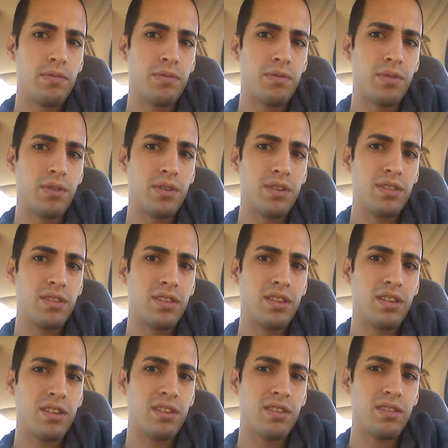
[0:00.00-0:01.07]

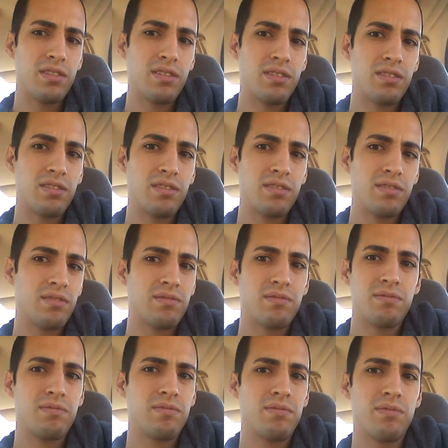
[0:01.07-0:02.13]

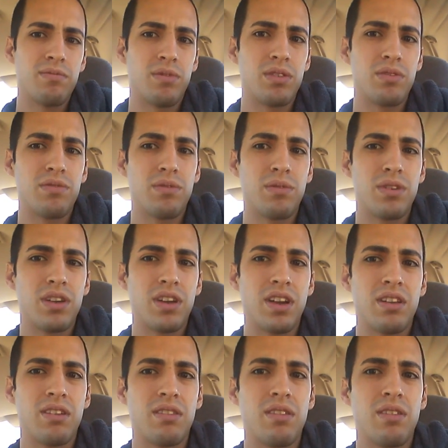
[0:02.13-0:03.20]
140,
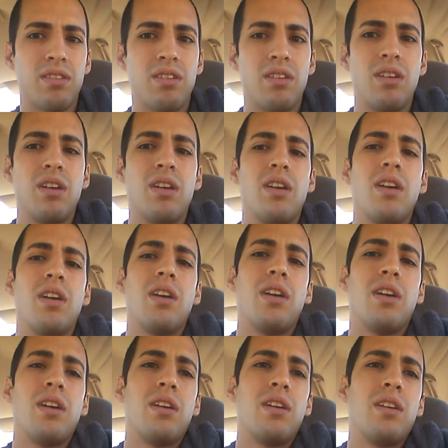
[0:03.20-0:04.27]
I don't know.
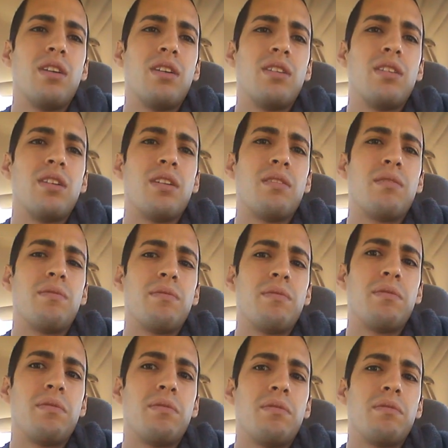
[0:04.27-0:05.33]
No,
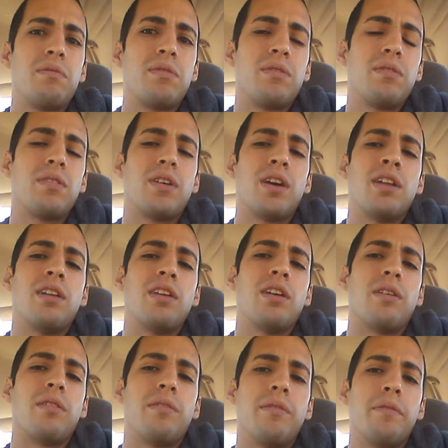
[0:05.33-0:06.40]
I don't
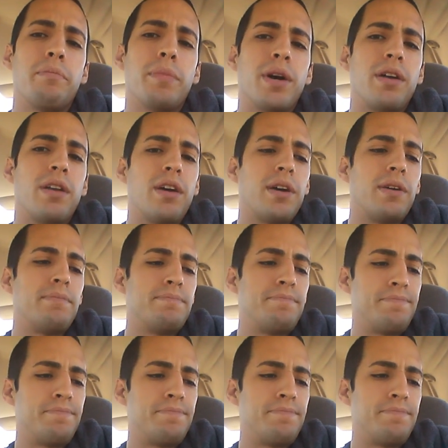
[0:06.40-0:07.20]
know, but